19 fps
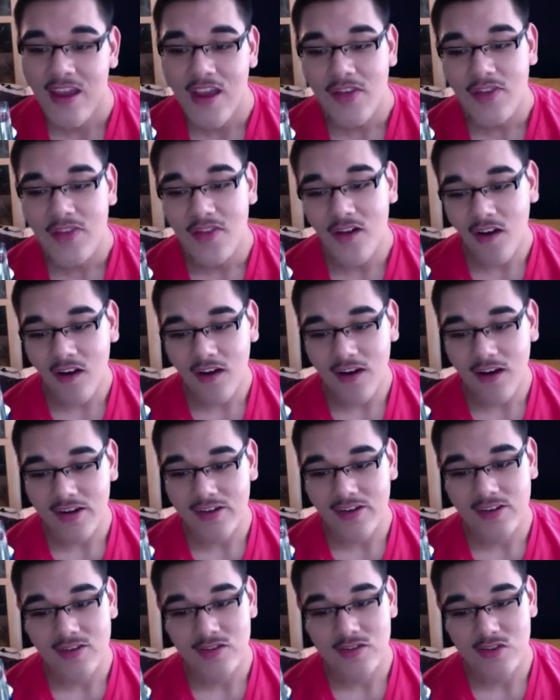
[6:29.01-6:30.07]
The heart
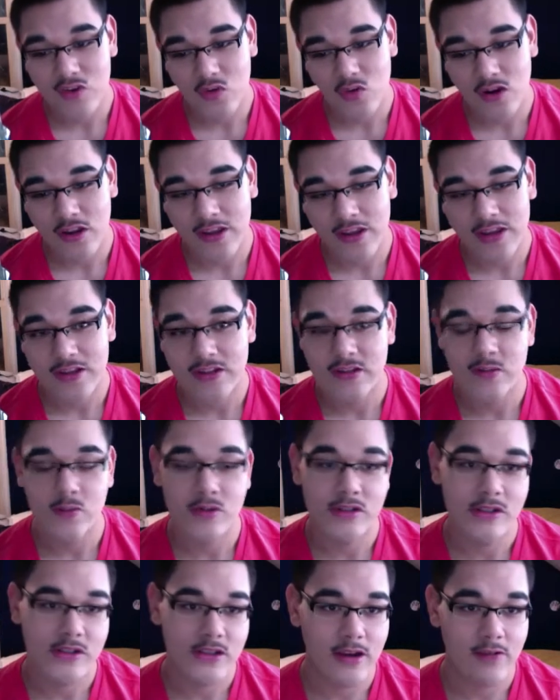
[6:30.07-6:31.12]
includes orchids, which
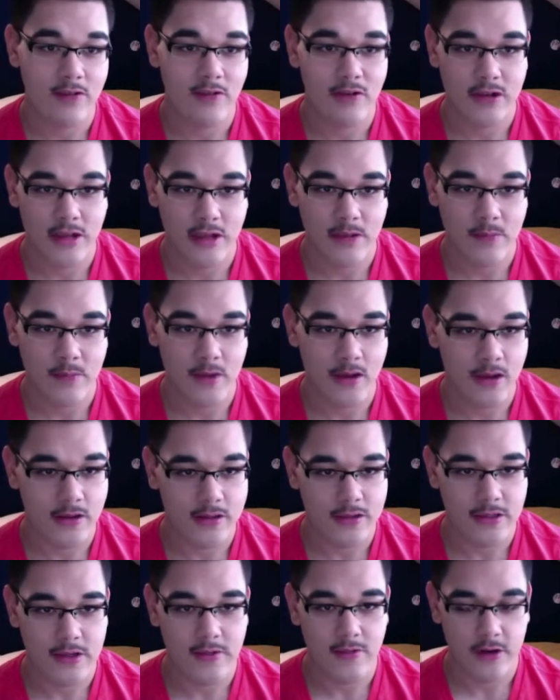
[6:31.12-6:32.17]
is an everyday
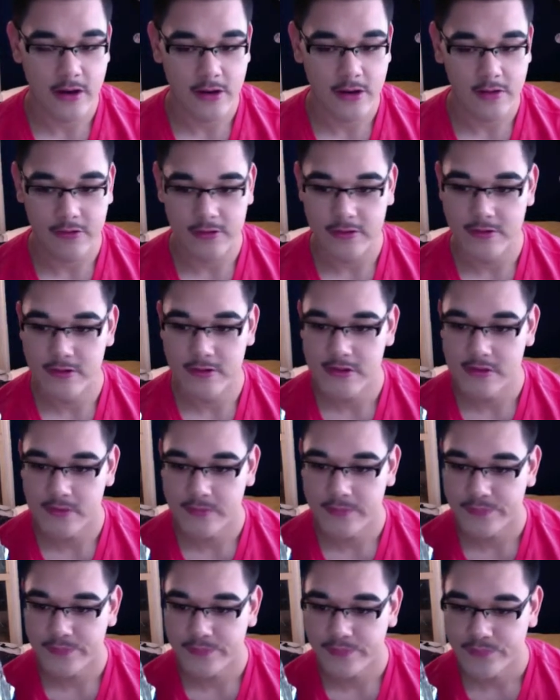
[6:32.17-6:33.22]
Beyonce fragrance.
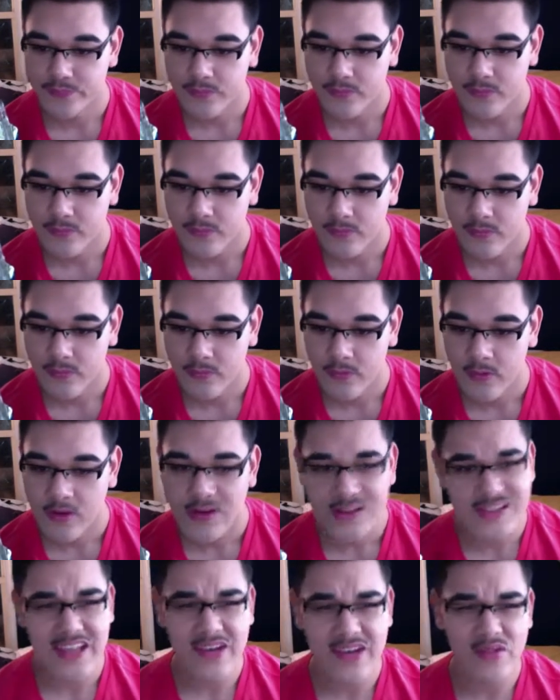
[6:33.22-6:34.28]

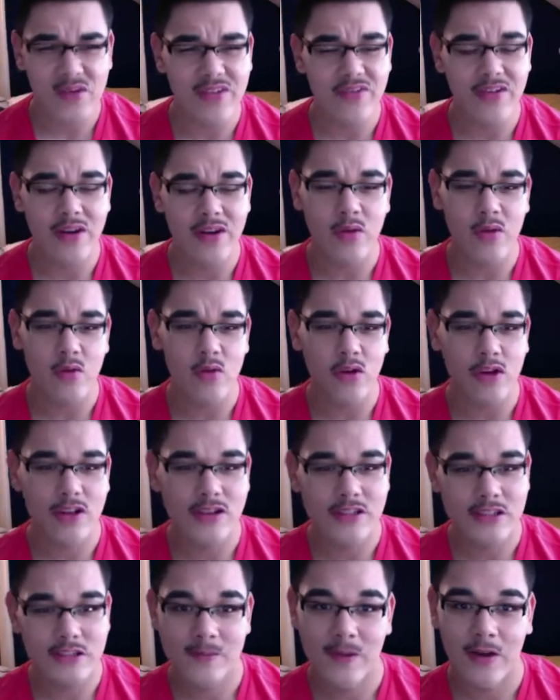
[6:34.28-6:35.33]
Does anyone even know what
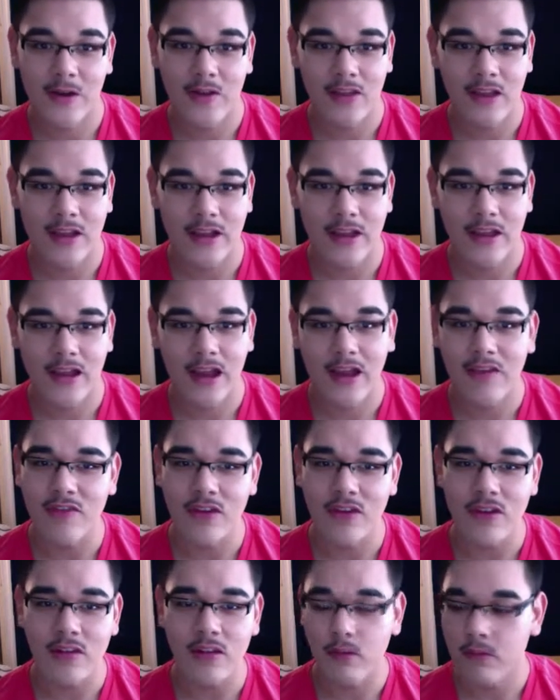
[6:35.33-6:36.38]
orchids smell like? I
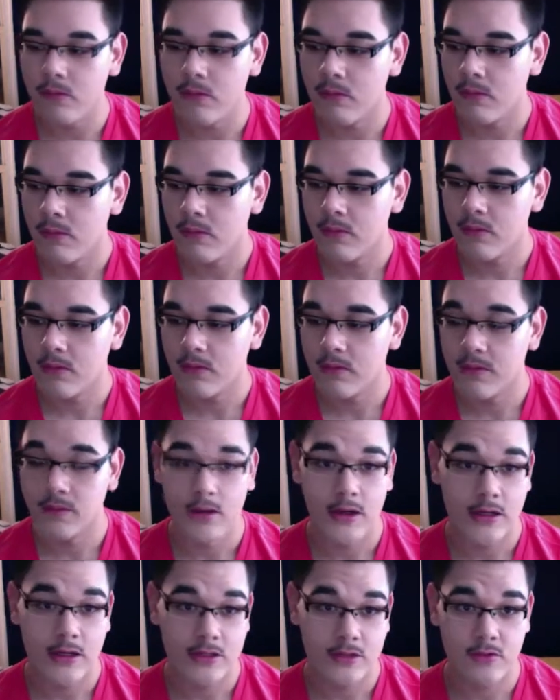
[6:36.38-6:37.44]
feel it.
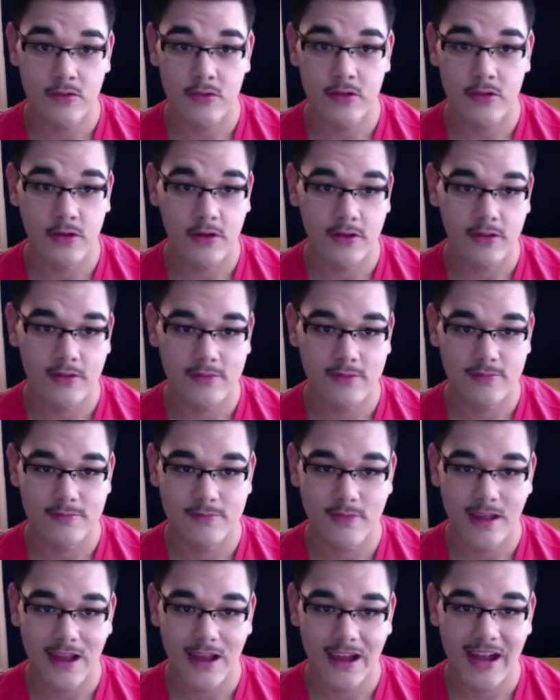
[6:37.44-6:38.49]
I told y'all.
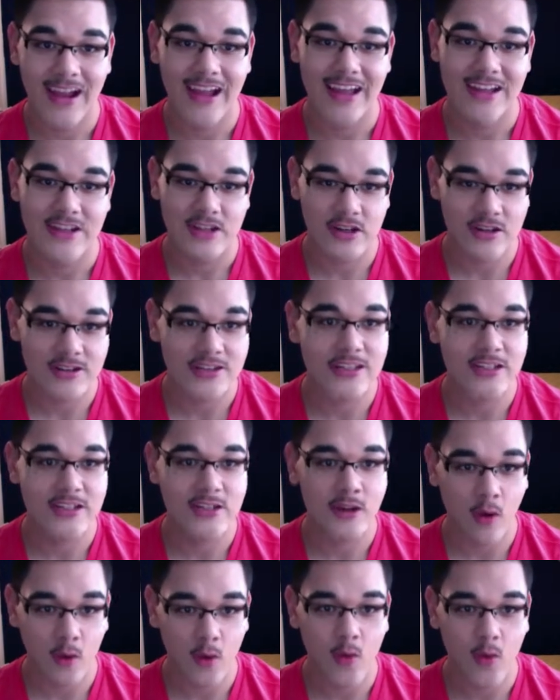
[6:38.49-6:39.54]
I had told
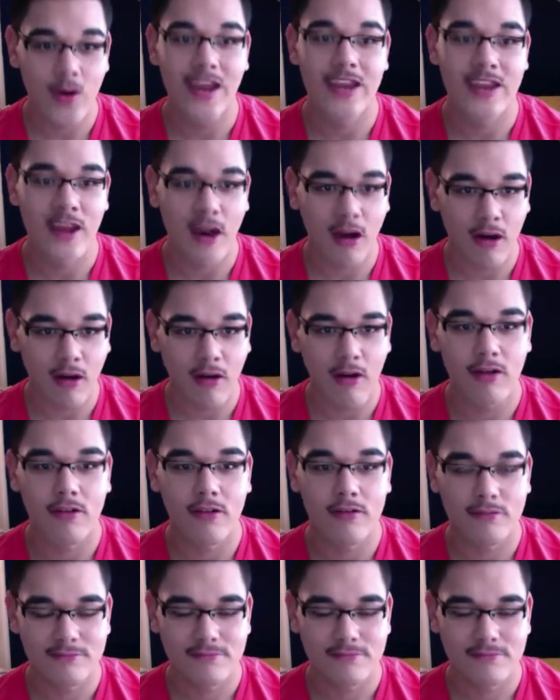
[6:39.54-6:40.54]
y'all.